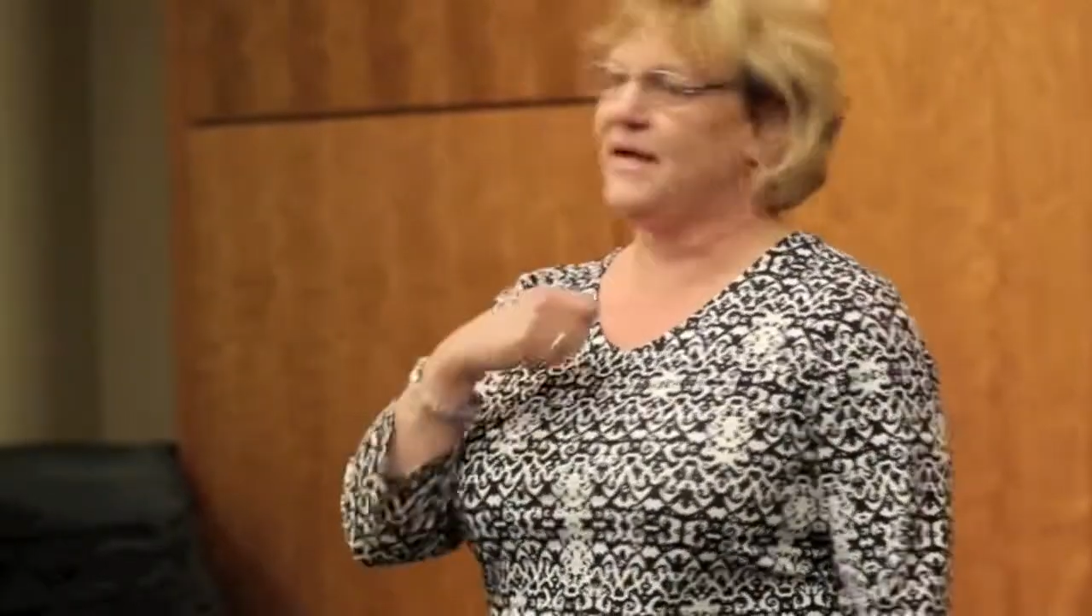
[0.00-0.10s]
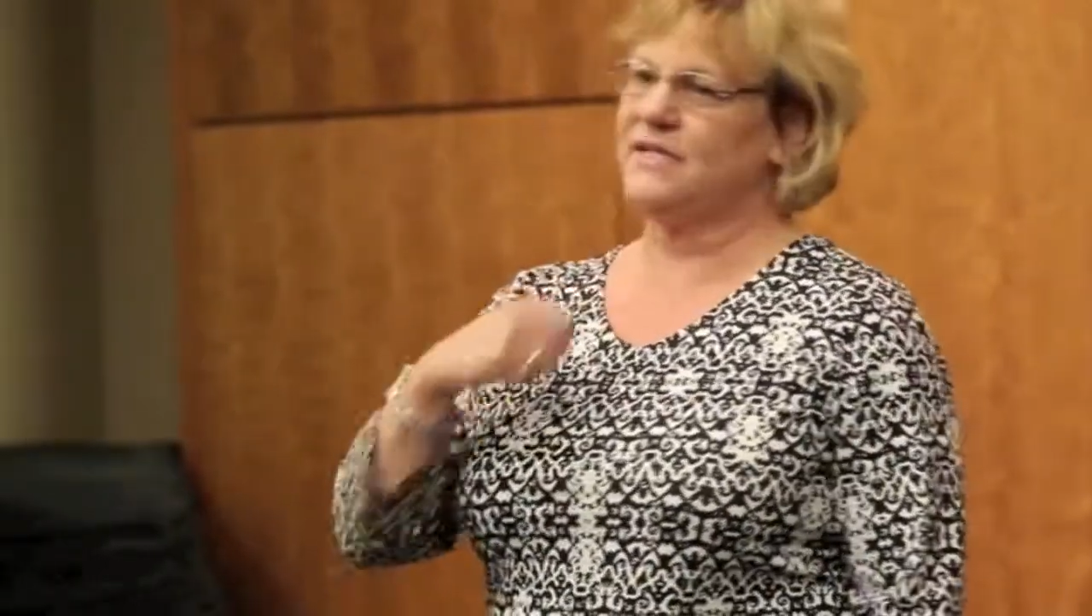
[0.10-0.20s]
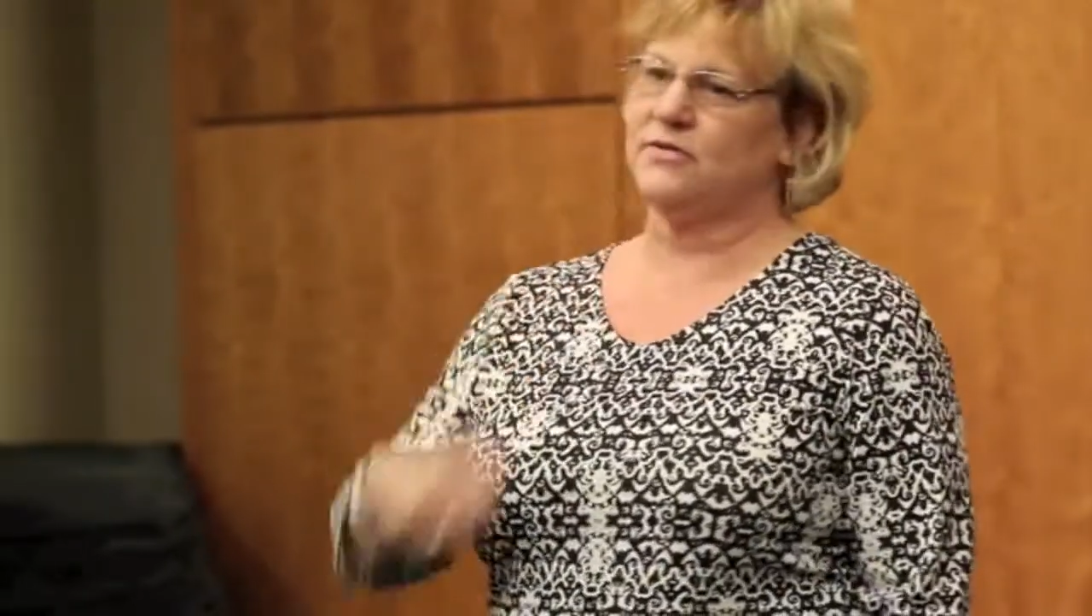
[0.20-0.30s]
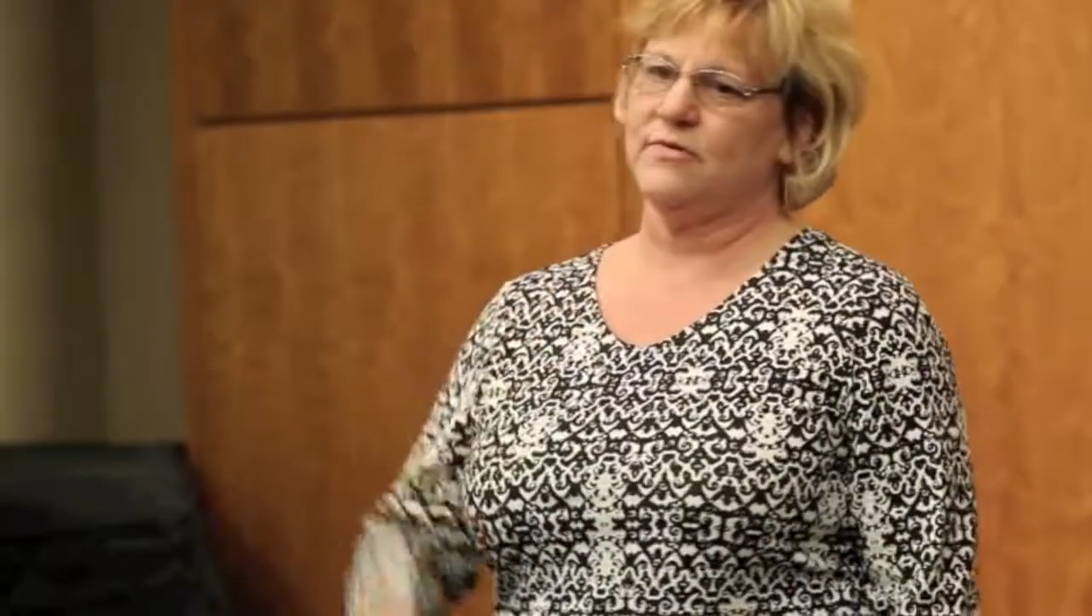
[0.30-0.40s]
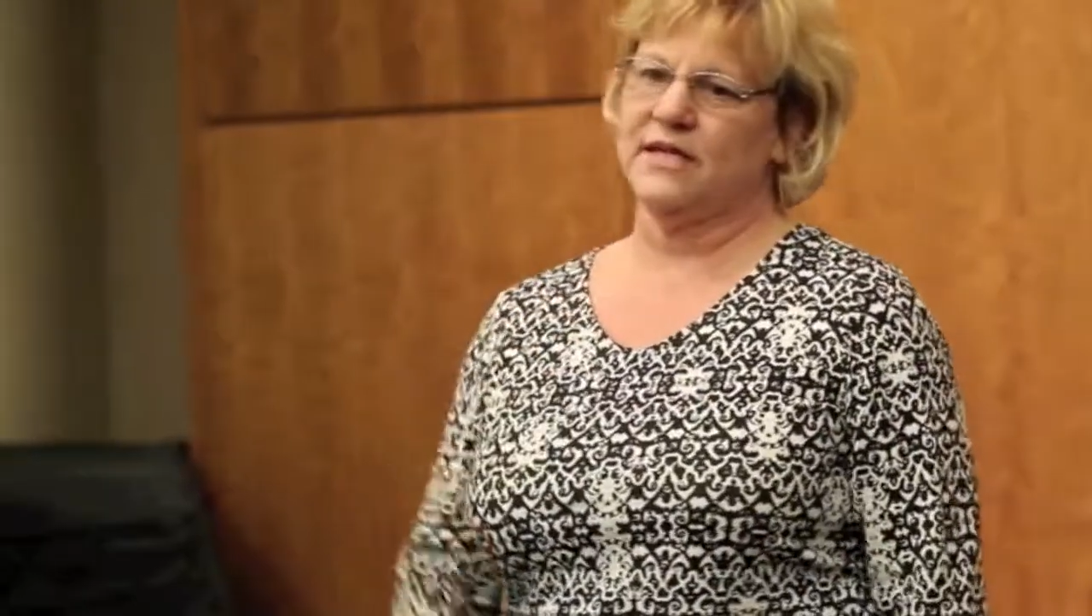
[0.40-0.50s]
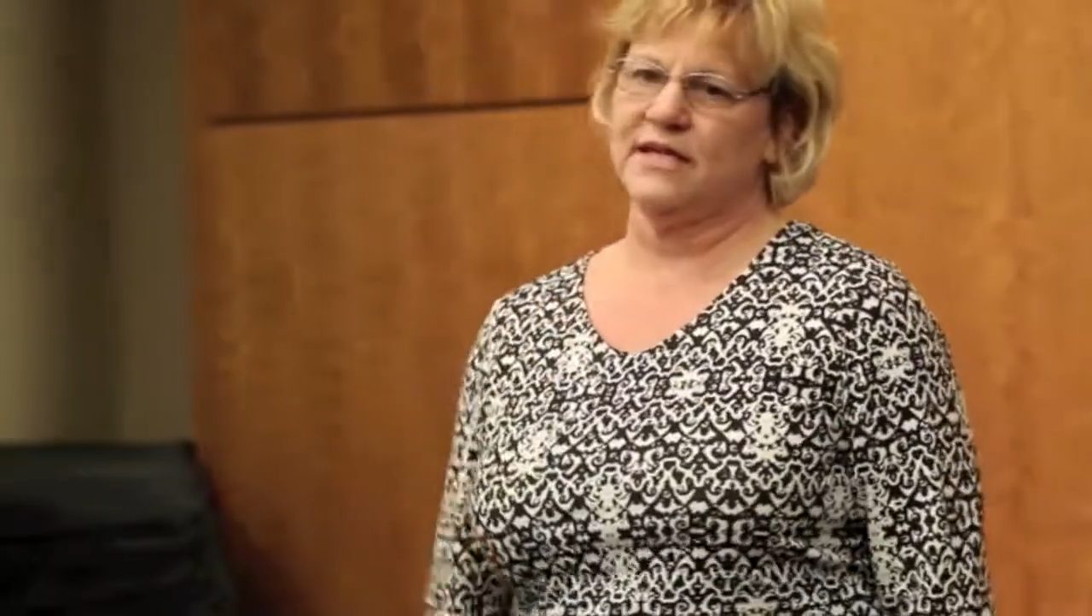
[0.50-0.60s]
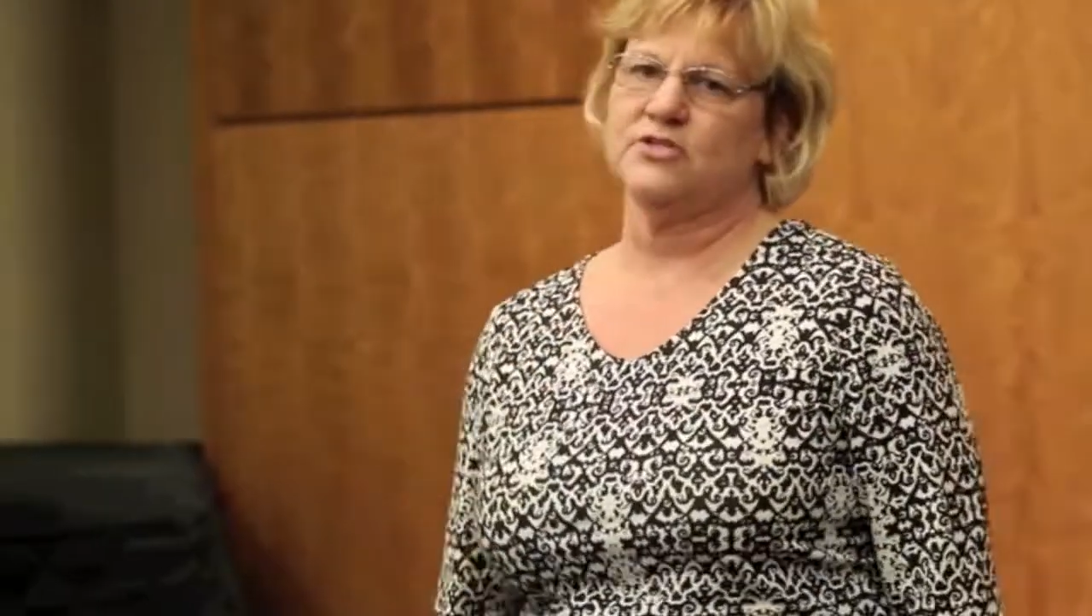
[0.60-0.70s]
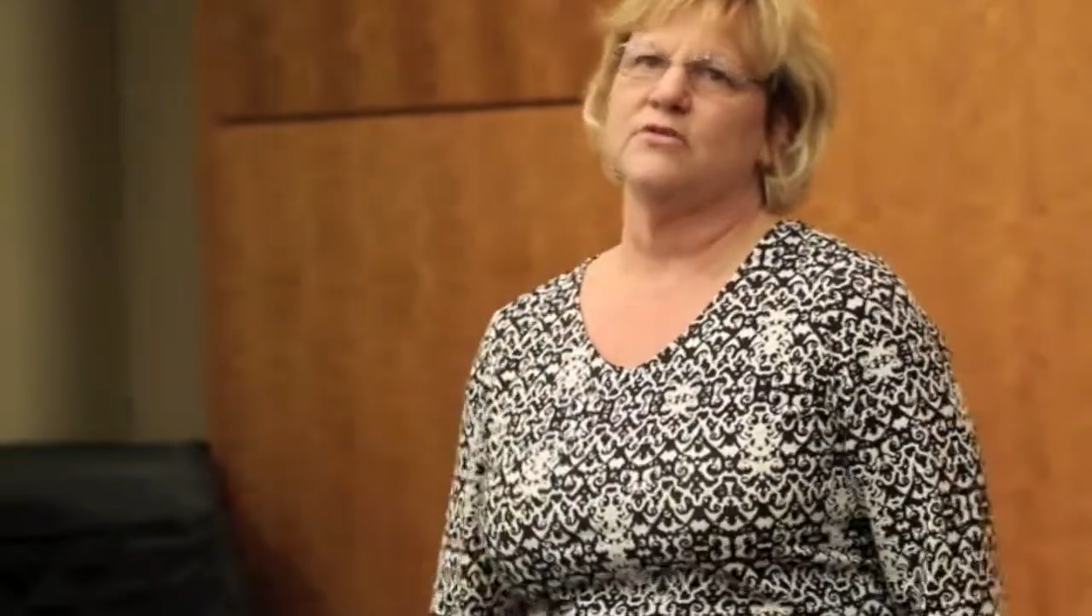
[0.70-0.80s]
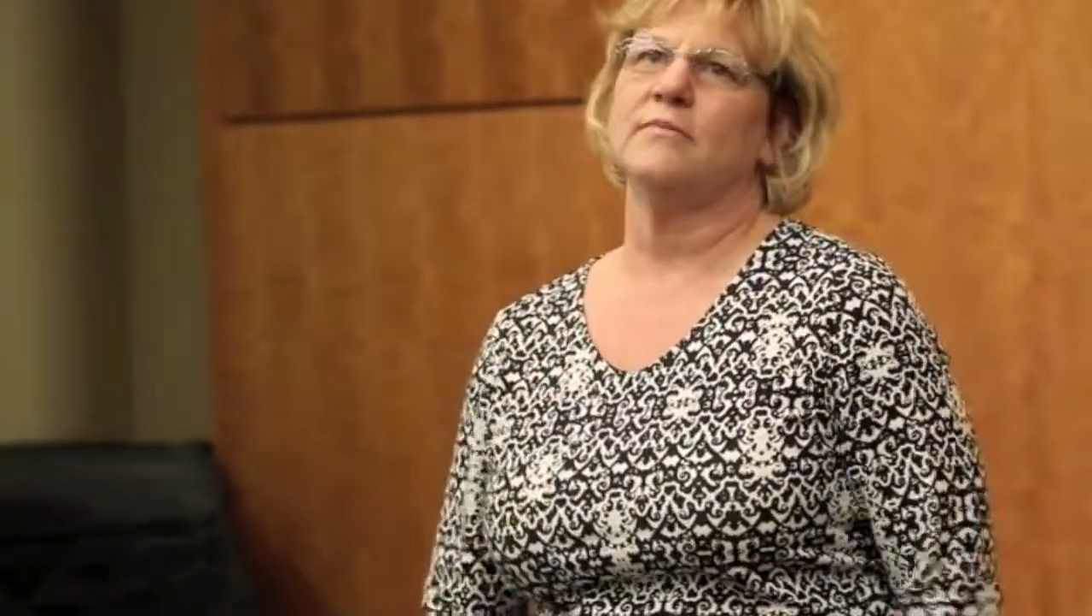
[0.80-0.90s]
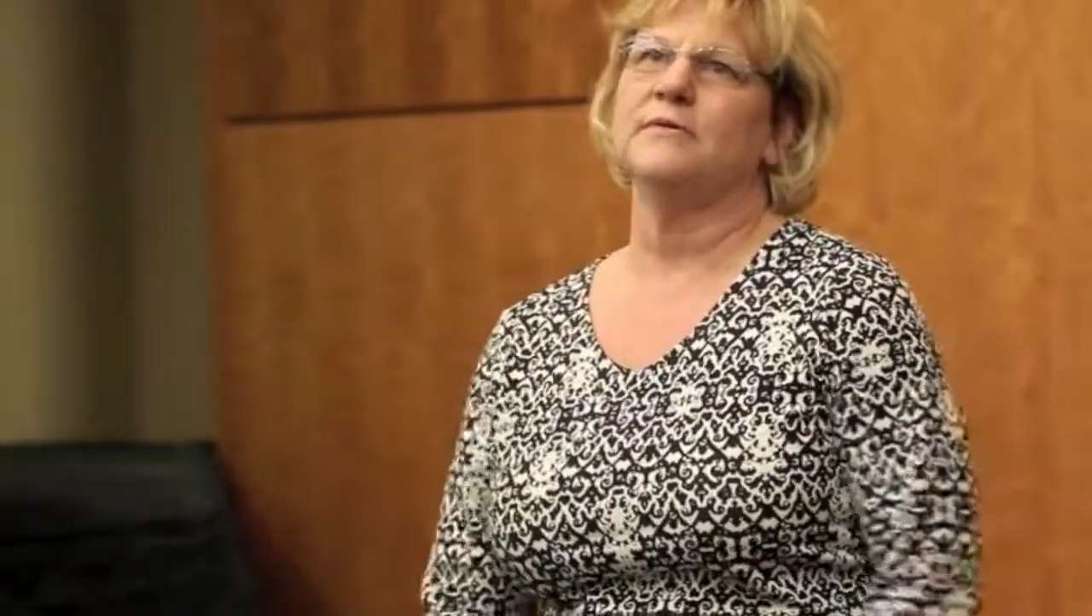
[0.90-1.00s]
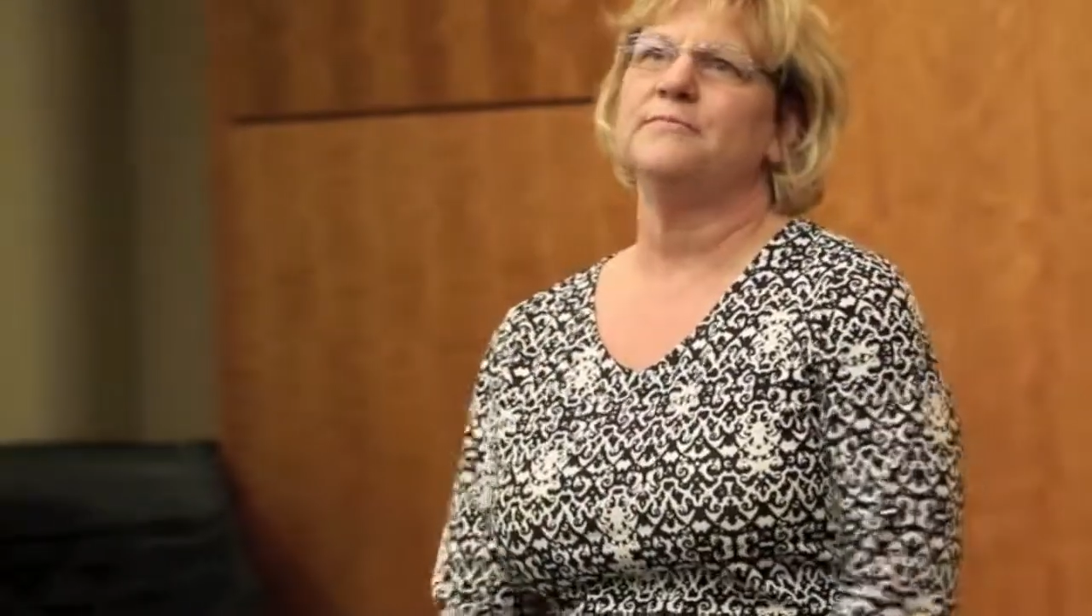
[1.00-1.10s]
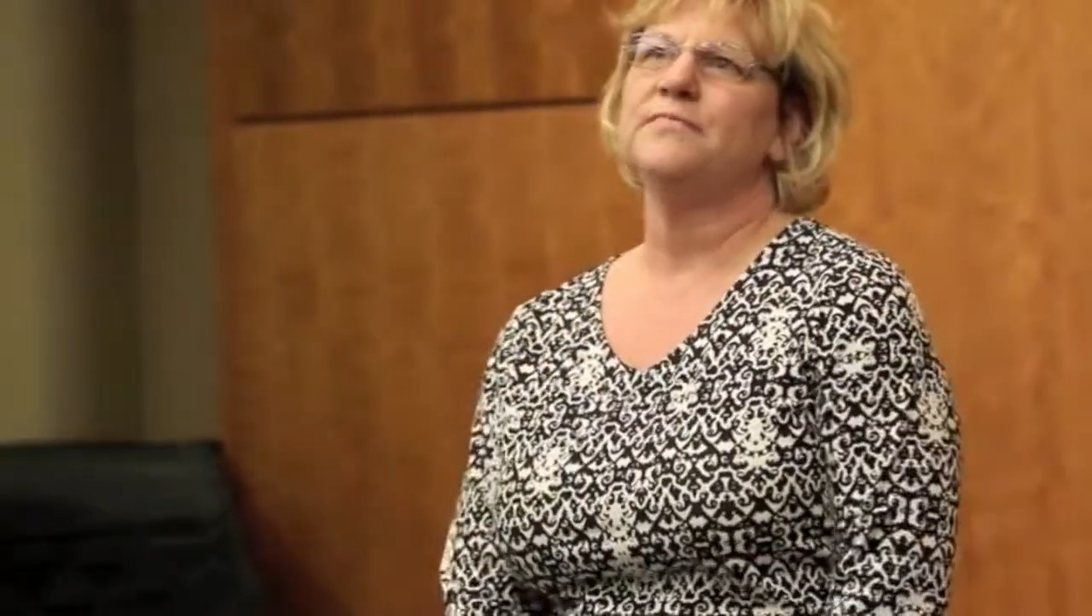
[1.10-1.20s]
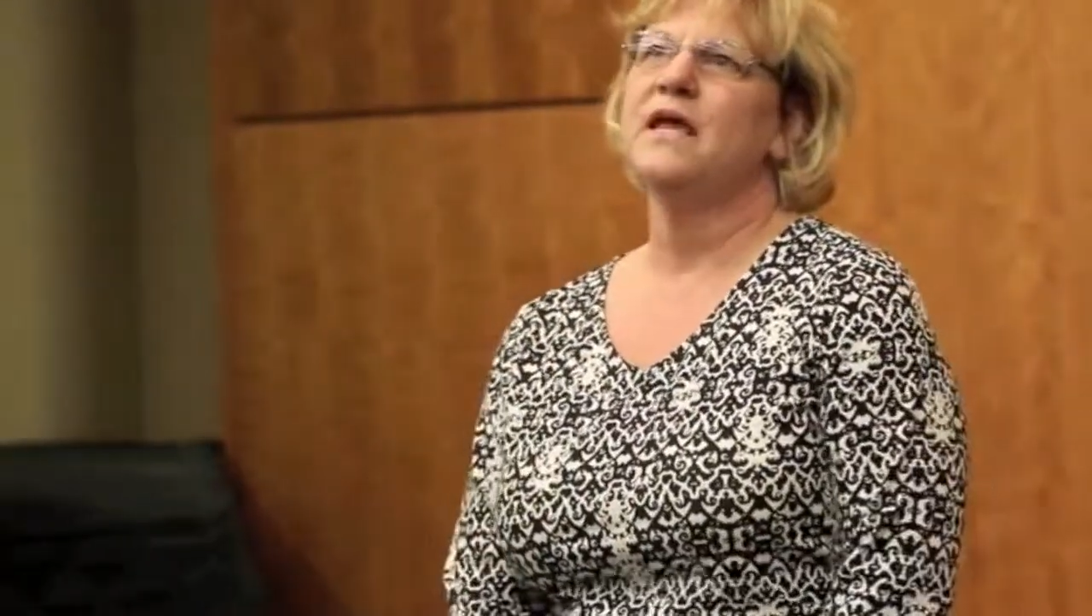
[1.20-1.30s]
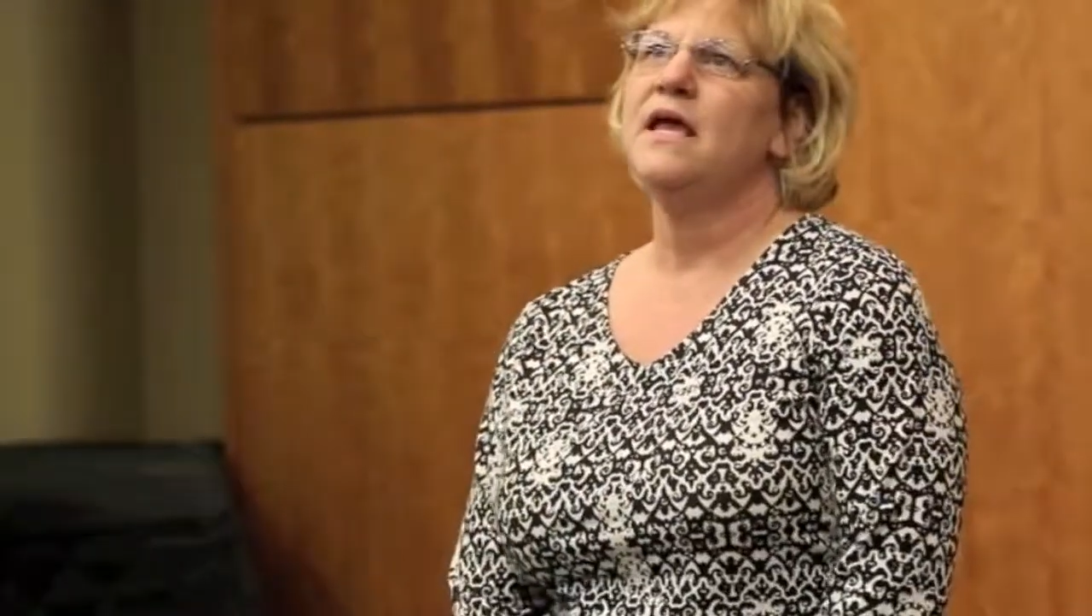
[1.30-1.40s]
bite so I wouldn't get in trouble.